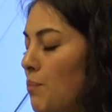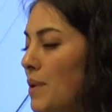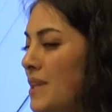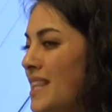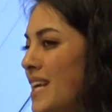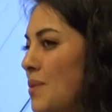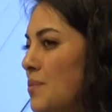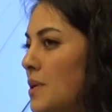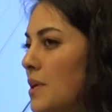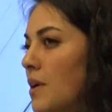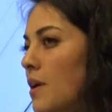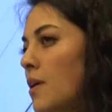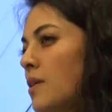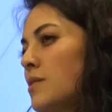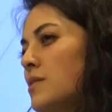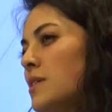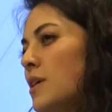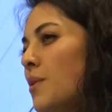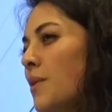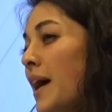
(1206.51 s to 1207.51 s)
but they were
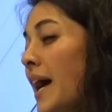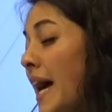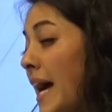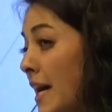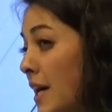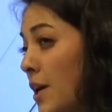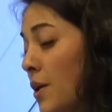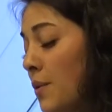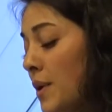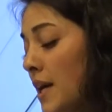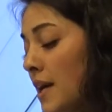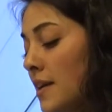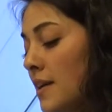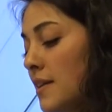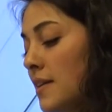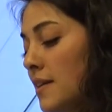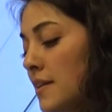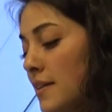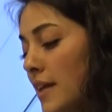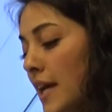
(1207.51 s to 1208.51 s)
also echoing
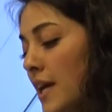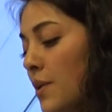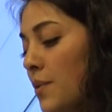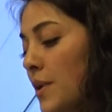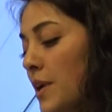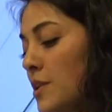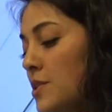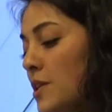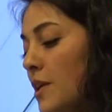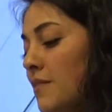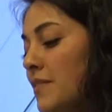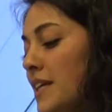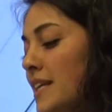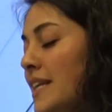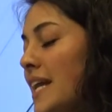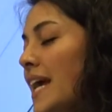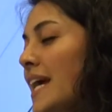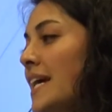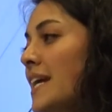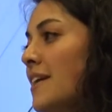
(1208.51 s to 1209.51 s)
the language of the
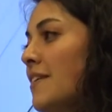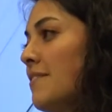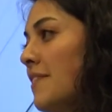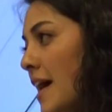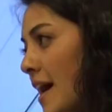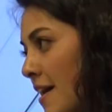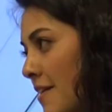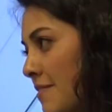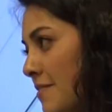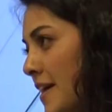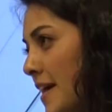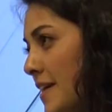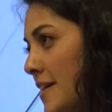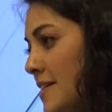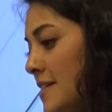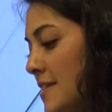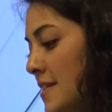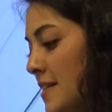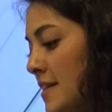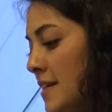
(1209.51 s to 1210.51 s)
negative
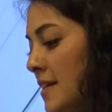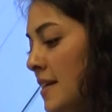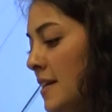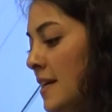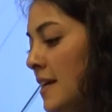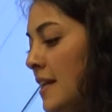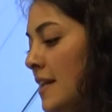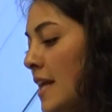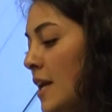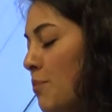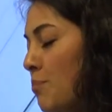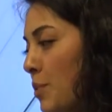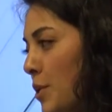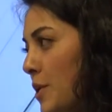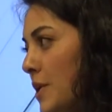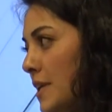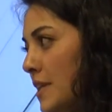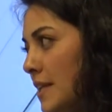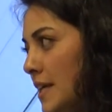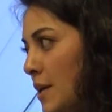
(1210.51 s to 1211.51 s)
affects that
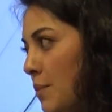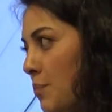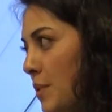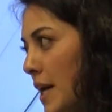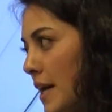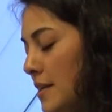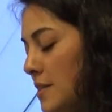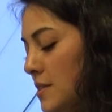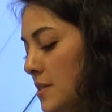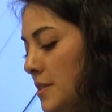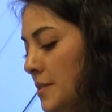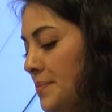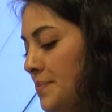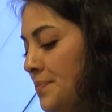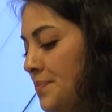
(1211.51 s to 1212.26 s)
burden the oppressed.